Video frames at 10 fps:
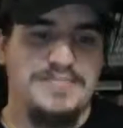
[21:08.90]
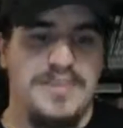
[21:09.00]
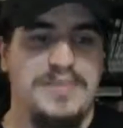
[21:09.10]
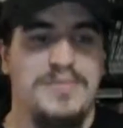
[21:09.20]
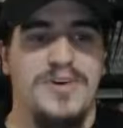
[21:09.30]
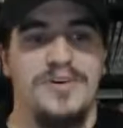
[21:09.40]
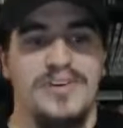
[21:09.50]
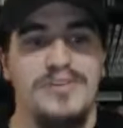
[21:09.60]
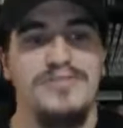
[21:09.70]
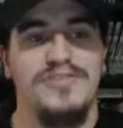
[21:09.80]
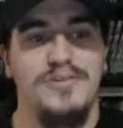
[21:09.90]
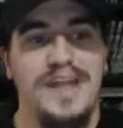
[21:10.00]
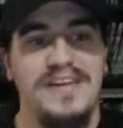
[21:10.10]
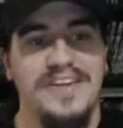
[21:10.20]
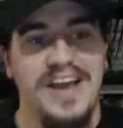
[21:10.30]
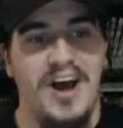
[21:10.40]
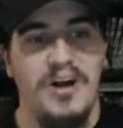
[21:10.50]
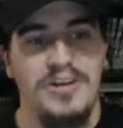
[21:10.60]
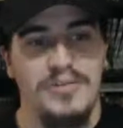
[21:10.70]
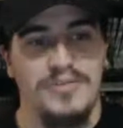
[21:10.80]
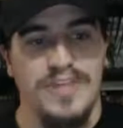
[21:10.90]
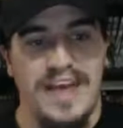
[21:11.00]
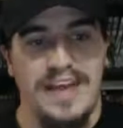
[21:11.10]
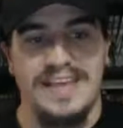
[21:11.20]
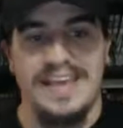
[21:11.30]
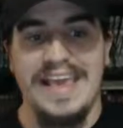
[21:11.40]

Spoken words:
And where you slow down the audio for that,